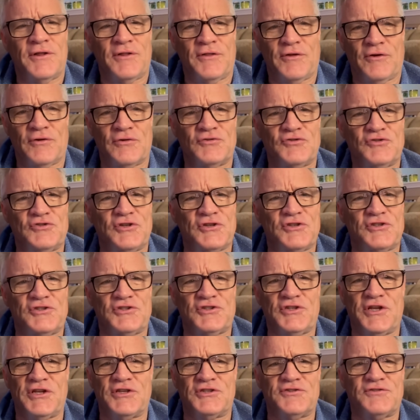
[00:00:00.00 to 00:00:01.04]
Their
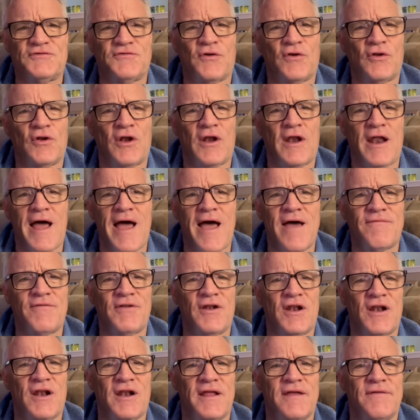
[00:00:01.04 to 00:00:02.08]
successful life
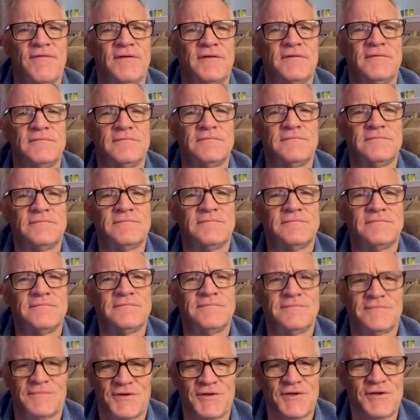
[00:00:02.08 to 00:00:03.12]
of living.
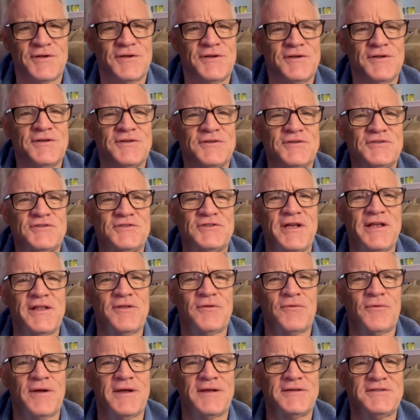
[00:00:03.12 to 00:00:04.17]
Sing the
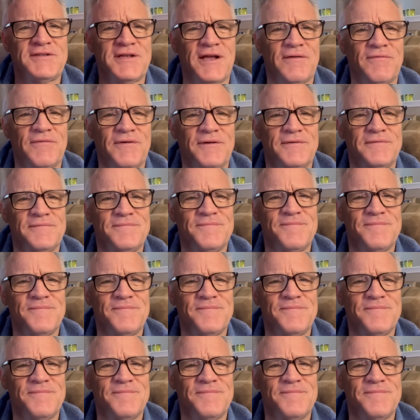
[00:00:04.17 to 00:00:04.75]
rest of it.